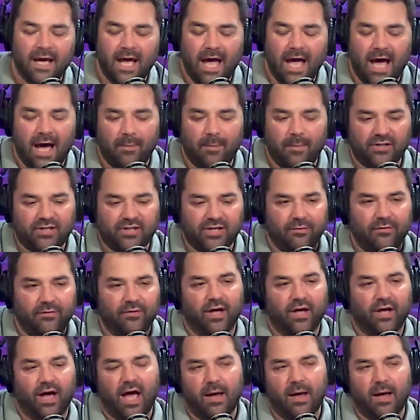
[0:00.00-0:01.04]
How much of
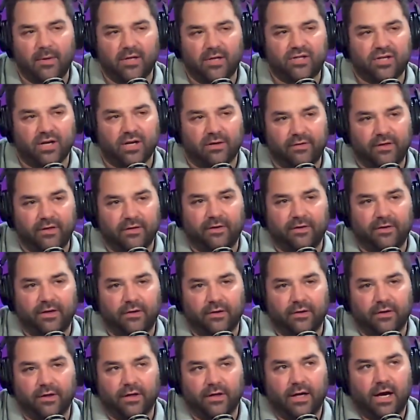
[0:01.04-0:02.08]
the
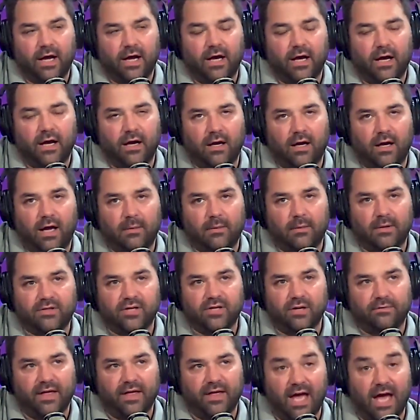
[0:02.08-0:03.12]
vendor, how much
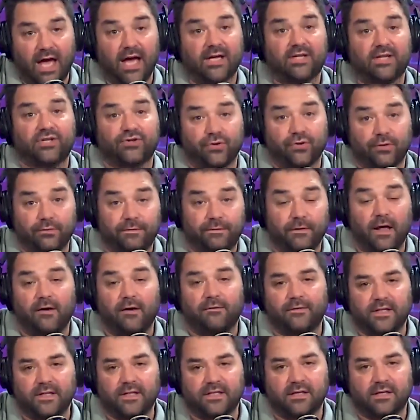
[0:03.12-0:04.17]
of the extra fluff
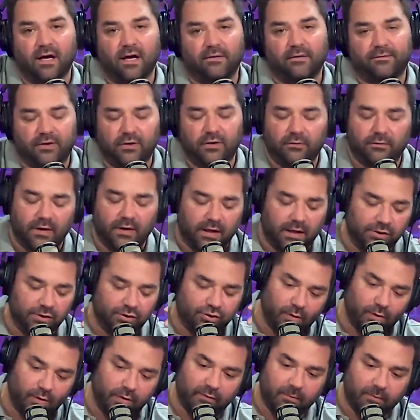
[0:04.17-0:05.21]
and stuff do you think is
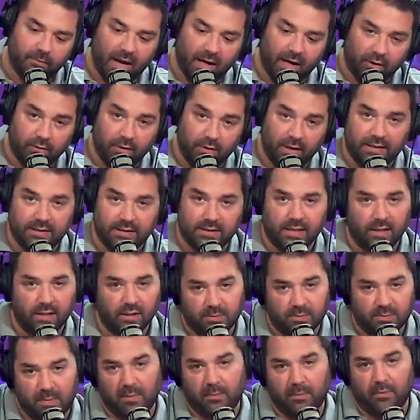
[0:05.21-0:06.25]
driven by great
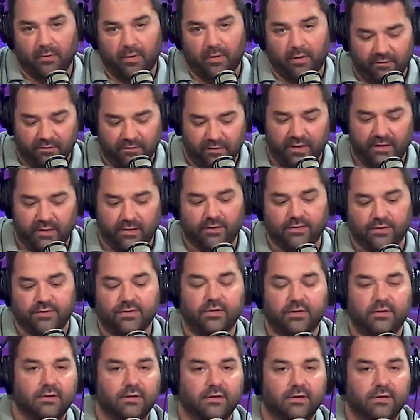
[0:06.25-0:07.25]
salespeople that are vendors?